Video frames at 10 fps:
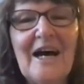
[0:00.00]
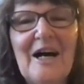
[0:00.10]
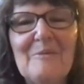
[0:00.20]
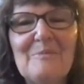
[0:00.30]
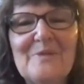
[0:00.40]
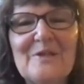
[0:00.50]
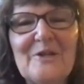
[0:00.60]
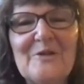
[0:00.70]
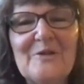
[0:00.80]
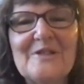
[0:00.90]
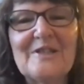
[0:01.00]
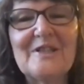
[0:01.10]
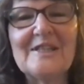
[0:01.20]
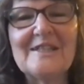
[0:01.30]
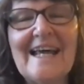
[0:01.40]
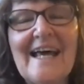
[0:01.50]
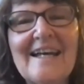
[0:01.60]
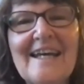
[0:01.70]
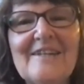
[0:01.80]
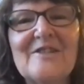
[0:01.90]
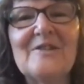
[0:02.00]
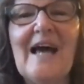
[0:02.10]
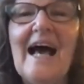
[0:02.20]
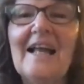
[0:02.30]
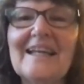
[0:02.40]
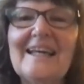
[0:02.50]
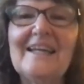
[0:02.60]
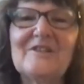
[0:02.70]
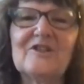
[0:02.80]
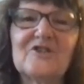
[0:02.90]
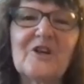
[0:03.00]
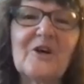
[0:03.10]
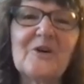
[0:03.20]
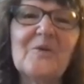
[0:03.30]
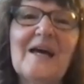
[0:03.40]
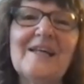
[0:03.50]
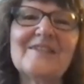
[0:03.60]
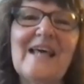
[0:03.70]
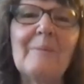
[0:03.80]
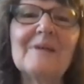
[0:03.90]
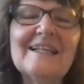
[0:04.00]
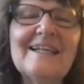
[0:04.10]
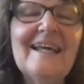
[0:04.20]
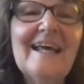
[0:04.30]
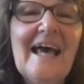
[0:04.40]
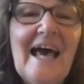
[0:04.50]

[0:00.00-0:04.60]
to Danny, to Allie, to Joe, and to Emily,